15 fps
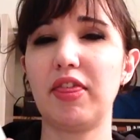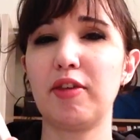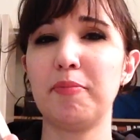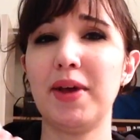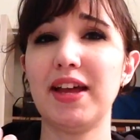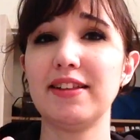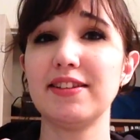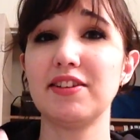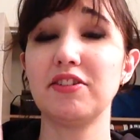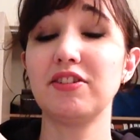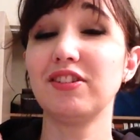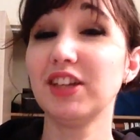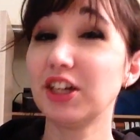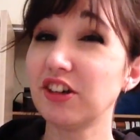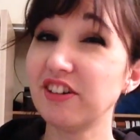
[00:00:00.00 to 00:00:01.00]
the Pentel
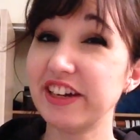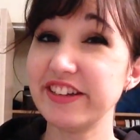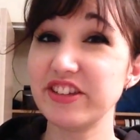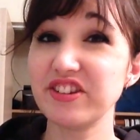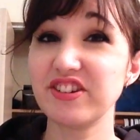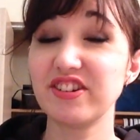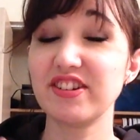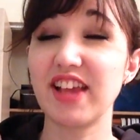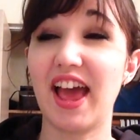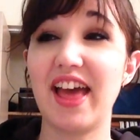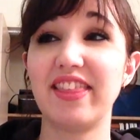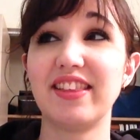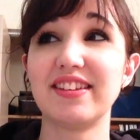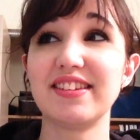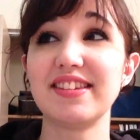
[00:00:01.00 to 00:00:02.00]
Click erasers
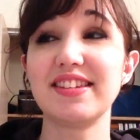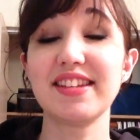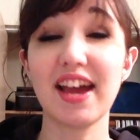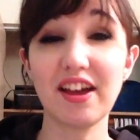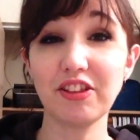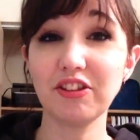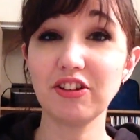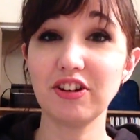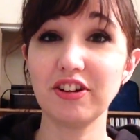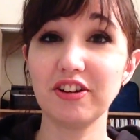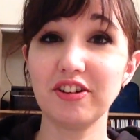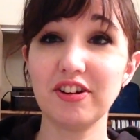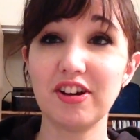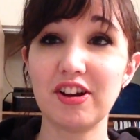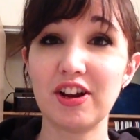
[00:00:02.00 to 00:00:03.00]
and the Statler